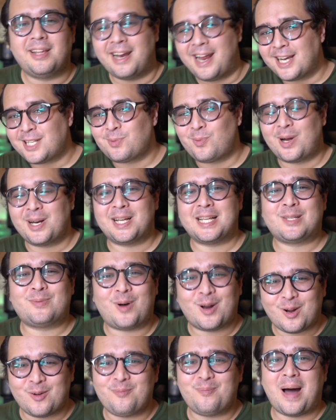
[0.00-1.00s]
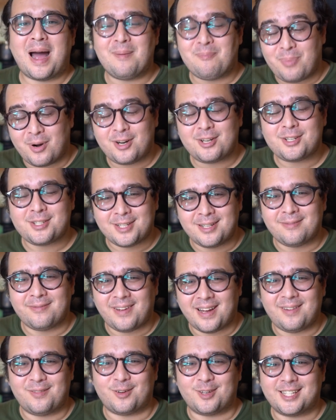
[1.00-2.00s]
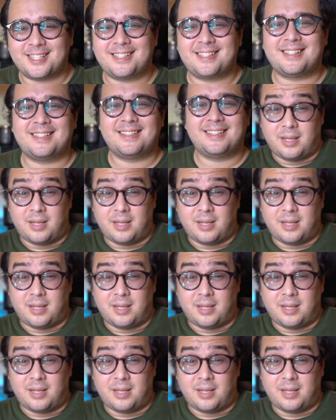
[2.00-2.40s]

The next one is one of my personal favorites.